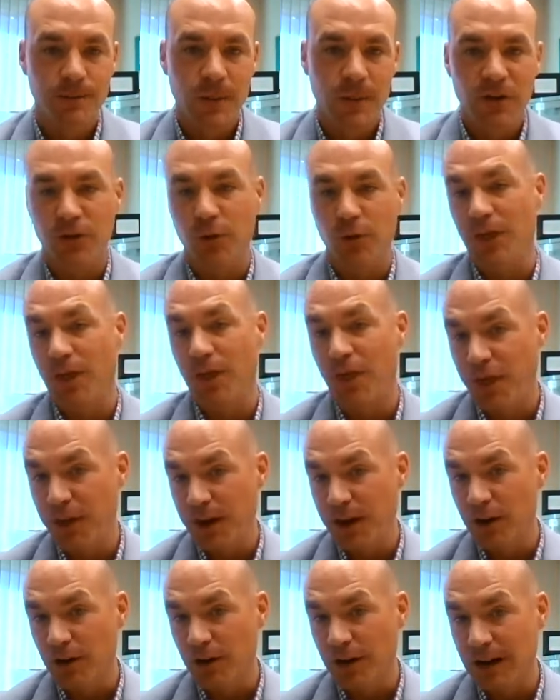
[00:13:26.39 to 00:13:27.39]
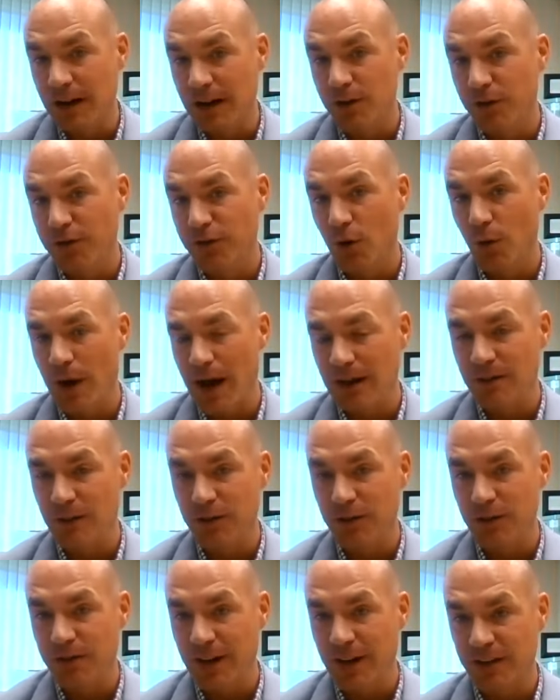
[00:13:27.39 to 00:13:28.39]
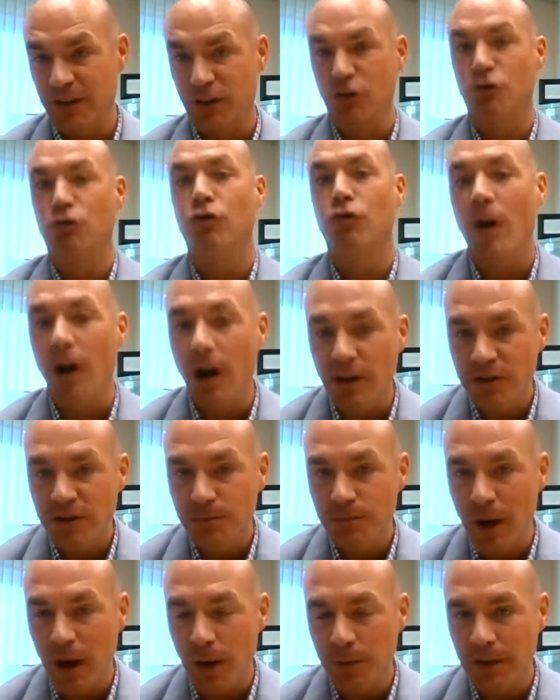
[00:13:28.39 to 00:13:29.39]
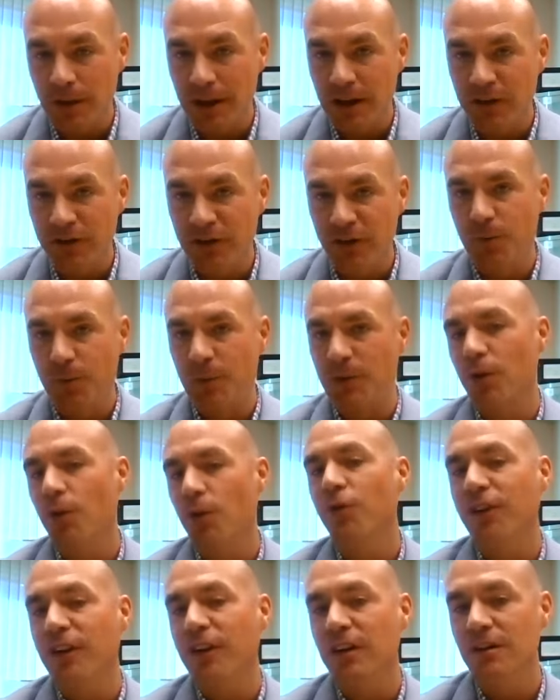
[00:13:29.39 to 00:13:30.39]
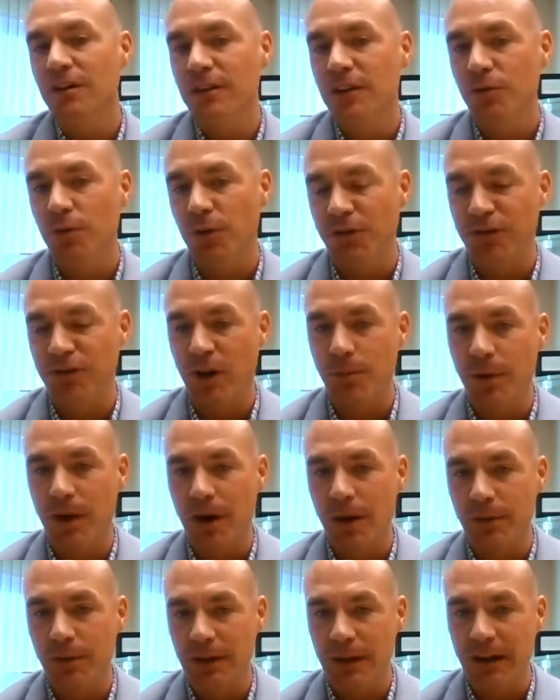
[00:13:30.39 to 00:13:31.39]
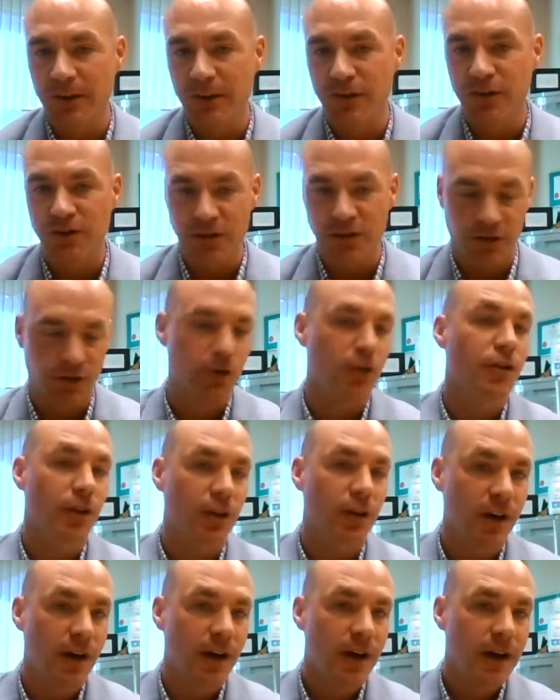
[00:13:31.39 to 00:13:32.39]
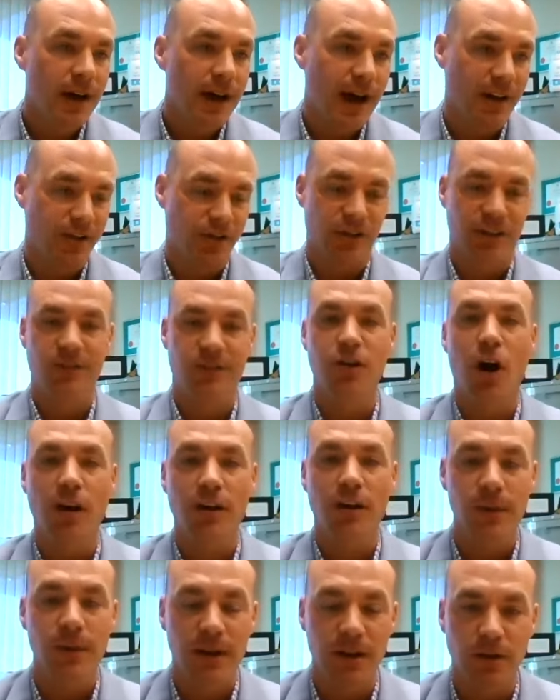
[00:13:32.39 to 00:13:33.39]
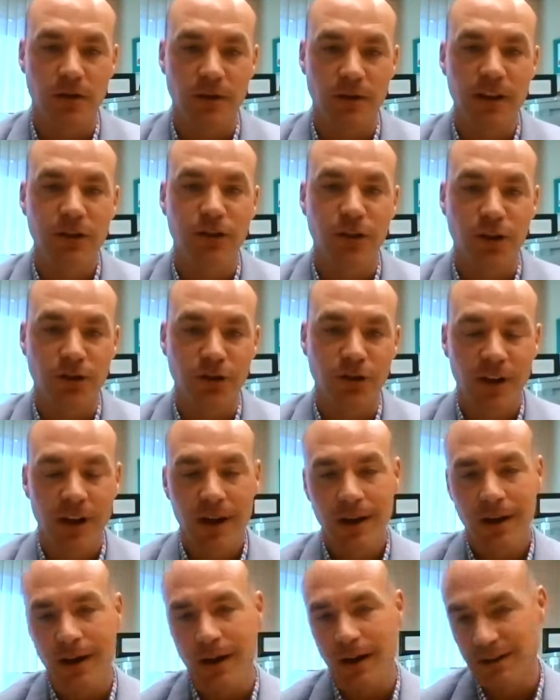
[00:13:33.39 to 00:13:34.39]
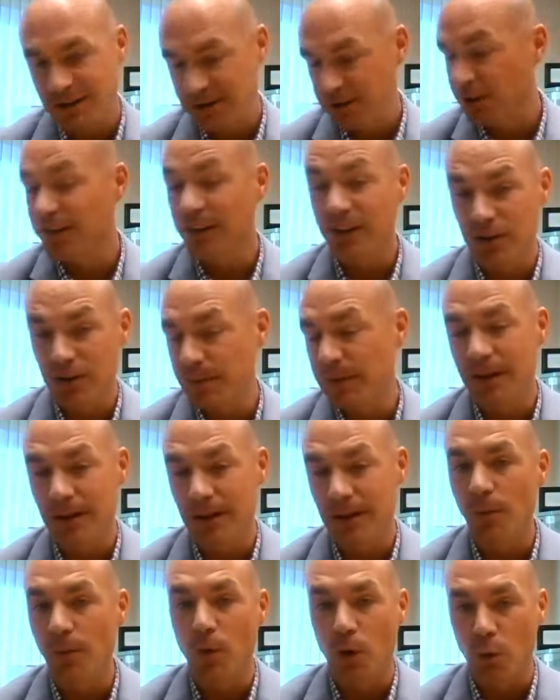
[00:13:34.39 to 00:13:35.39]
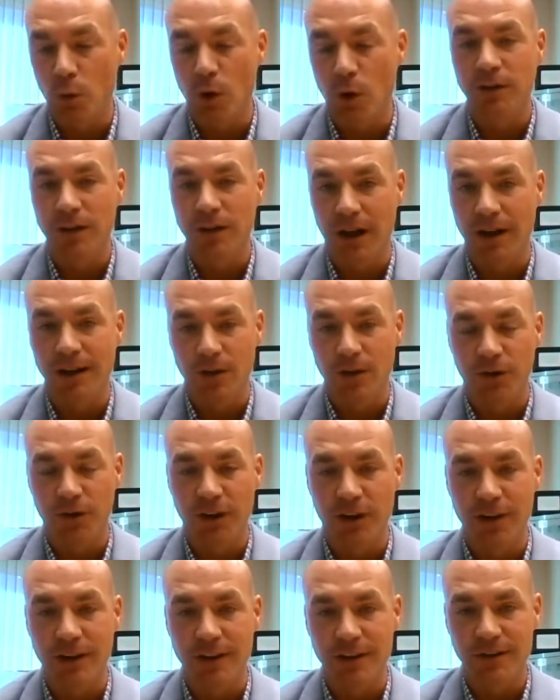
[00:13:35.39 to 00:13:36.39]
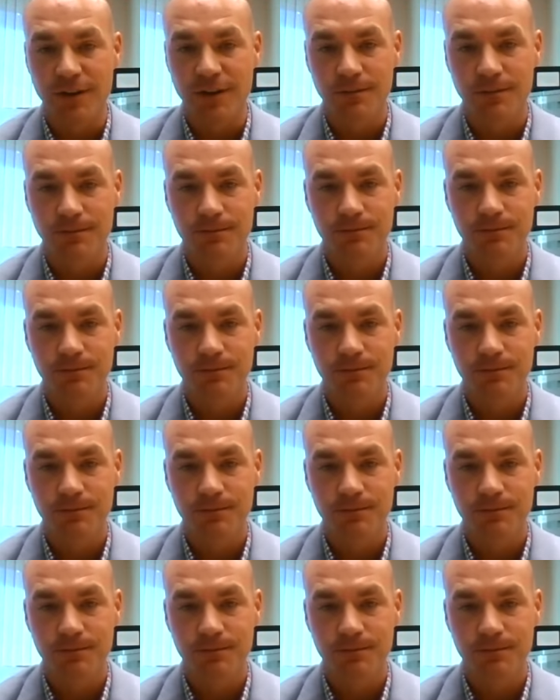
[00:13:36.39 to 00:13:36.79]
So in theory, there's no adverse effects across populations, but those individual subpopulations, until they're actually documented or researched, uh, still needs to be a lot more work done in those areas.